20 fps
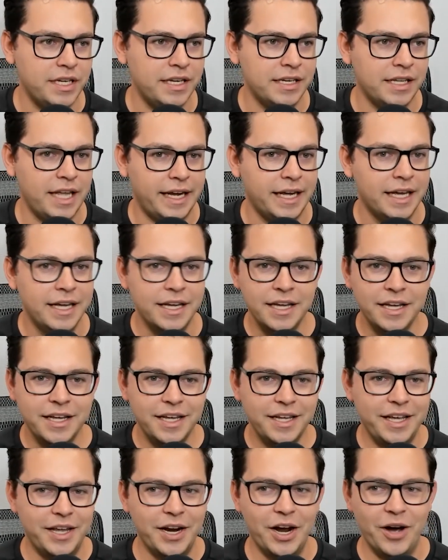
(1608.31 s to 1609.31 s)
And like,
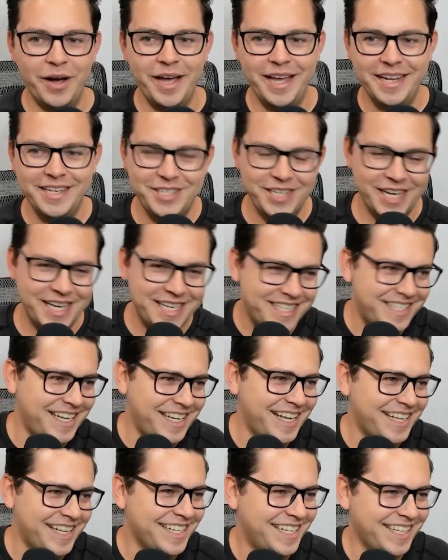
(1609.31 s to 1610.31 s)
you know, it just
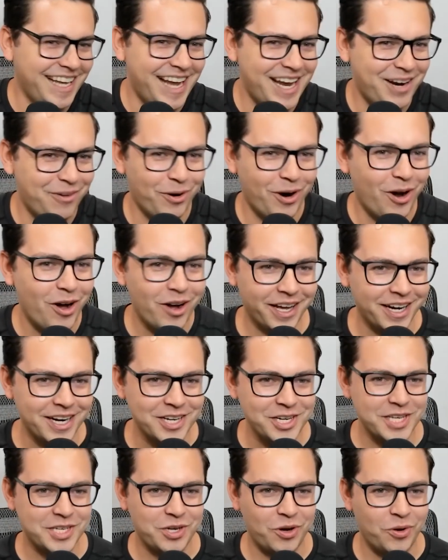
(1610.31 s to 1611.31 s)
is like we're all going to
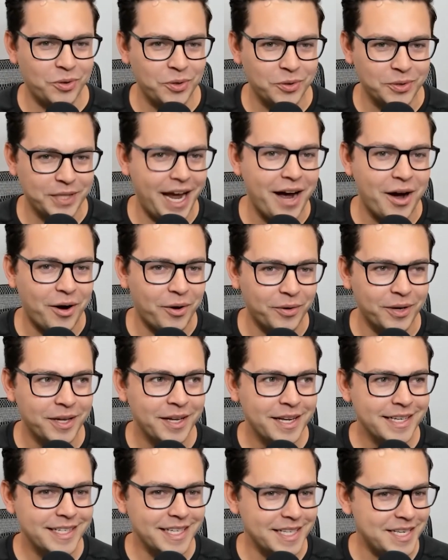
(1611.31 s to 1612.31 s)
just hold out
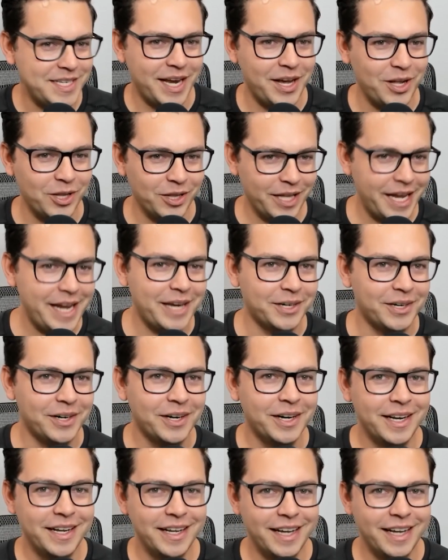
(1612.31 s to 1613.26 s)
to sell later.